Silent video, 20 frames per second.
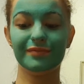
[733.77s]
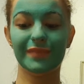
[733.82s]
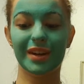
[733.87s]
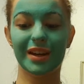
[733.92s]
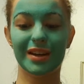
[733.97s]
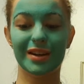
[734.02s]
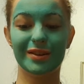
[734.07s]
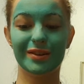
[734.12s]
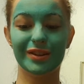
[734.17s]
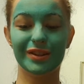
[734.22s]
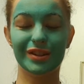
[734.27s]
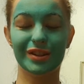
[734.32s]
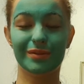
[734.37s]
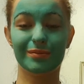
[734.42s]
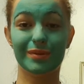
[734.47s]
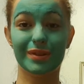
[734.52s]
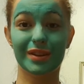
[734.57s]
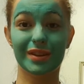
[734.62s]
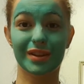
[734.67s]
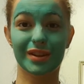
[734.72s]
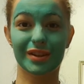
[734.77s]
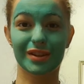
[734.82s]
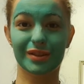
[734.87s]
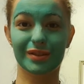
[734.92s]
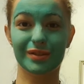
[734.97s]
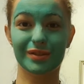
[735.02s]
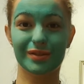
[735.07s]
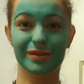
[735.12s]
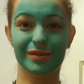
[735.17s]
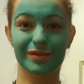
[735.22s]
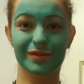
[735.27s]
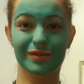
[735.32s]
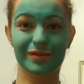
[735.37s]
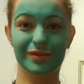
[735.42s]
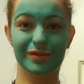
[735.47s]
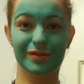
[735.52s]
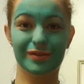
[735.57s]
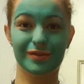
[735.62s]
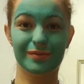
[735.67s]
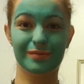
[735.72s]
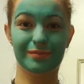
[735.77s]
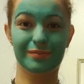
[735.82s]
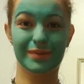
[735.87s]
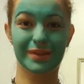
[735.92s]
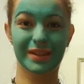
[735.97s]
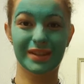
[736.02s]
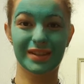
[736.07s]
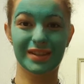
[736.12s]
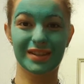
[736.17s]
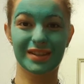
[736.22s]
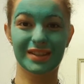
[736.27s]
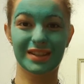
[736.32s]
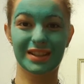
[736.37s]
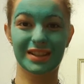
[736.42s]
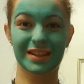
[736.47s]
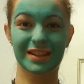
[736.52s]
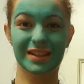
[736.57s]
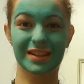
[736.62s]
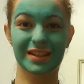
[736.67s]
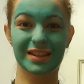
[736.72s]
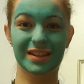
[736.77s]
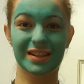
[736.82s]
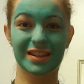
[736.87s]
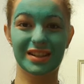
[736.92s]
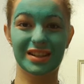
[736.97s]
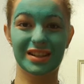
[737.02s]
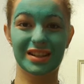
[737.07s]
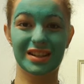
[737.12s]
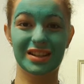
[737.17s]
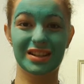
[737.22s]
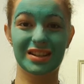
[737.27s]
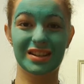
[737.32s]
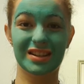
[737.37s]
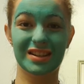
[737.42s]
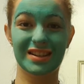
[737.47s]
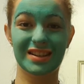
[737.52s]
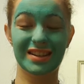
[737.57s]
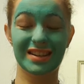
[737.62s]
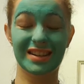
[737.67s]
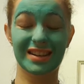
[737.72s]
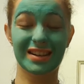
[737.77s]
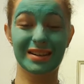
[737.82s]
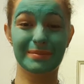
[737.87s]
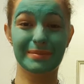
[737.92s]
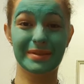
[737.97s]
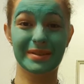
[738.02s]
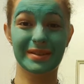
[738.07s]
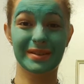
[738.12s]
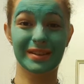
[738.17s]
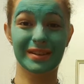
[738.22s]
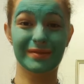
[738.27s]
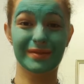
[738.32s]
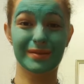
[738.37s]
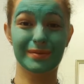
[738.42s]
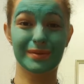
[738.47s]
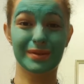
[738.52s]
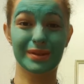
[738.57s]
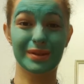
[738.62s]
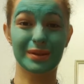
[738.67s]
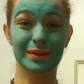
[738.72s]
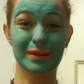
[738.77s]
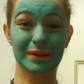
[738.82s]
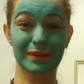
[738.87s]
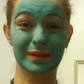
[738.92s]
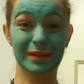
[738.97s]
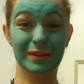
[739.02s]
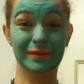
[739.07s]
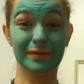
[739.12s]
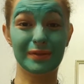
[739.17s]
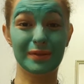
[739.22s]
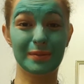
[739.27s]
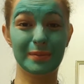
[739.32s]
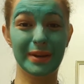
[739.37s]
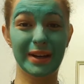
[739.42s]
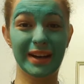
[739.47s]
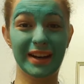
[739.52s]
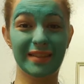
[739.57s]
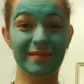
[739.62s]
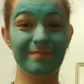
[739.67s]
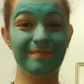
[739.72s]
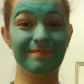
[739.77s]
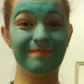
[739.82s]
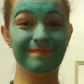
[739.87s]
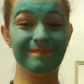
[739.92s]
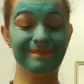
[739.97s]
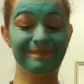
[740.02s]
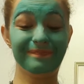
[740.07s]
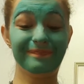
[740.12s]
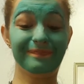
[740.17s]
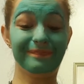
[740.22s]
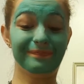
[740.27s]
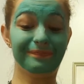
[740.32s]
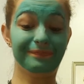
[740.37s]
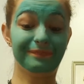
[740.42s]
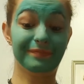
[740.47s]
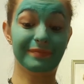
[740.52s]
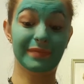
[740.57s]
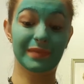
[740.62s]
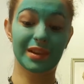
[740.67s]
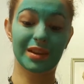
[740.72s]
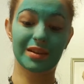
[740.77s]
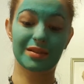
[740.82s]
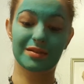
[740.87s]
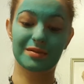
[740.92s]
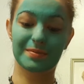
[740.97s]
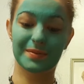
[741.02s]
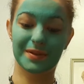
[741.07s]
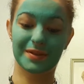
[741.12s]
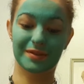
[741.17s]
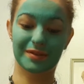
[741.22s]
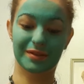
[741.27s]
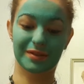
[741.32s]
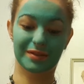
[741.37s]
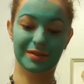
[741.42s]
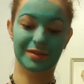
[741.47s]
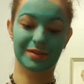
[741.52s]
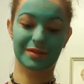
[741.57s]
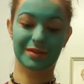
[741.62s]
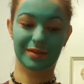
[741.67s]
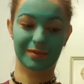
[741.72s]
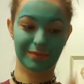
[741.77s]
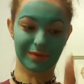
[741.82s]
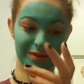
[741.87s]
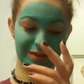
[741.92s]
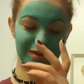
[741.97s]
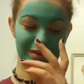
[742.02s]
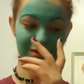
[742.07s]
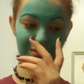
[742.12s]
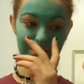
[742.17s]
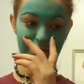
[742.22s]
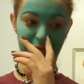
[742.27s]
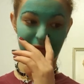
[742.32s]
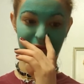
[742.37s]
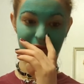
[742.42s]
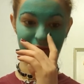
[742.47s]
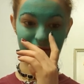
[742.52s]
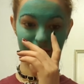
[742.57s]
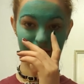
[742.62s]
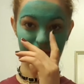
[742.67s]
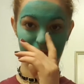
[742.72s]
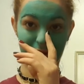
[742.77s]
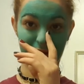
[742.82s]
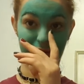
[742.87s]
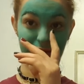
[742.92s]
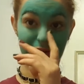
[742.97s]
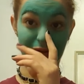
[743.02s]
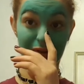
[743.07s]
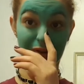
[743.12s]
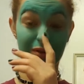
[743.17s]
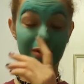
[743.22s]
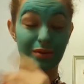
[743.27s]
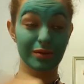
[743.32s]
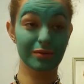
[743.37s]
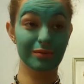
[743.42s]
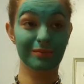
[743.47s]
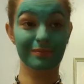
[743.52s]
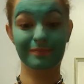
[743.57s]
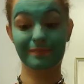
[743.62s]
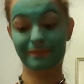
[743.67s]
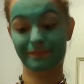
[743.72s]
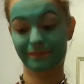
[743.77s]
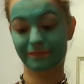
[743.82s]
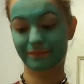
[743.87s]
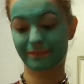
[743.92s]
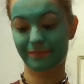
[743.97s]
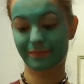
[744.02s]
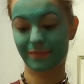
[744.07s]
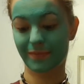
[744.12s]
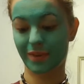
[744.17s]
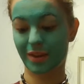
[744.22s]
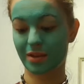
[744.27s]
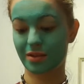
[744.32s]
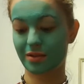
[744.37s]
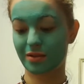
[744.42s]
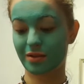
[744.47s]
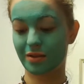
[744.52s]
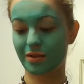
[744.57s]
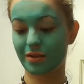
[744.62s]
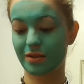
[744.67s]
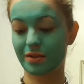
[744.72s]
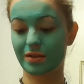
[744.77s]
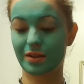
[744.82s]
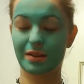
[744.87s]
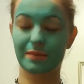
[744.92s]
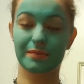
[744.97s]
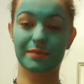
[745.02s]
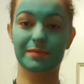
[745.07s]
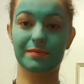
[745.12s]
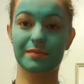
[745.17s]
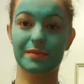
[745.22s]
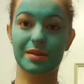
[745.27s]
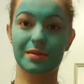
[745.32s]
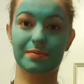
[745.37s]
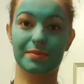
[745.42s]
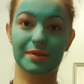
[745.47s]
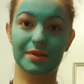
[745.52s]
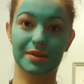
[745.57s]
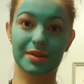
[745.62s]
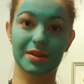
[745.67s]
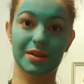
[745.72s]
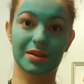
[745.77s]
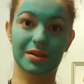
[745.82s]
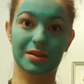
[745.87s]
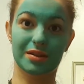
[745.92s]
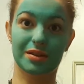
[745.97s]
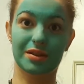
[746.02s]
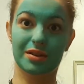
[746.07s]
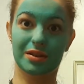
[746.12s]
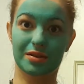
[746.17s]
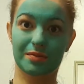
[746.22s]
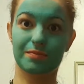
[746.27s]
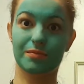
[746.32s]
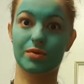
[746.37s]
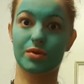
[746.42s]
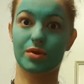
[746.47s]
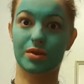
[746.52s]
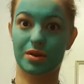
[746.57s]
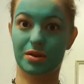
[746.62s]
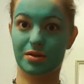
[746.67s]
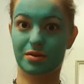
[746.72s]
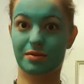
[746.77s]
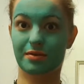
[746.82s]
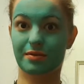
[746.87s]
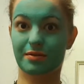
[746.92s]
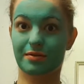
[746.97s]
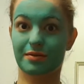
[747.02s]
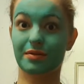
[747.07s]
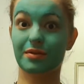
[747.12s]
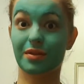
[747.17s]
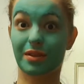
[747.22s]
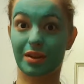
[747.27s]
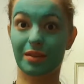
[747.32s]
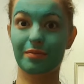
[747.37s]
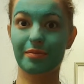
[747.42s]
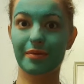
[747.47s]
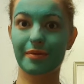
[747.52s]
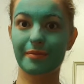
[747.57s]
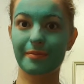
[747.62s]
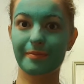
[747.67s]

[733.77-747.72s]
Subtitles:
I know I sound pathetic, but getting up at 11 was early for me. Especially since I wasn't able to fall asleep till 2. And I'm a person that just needs more sleep.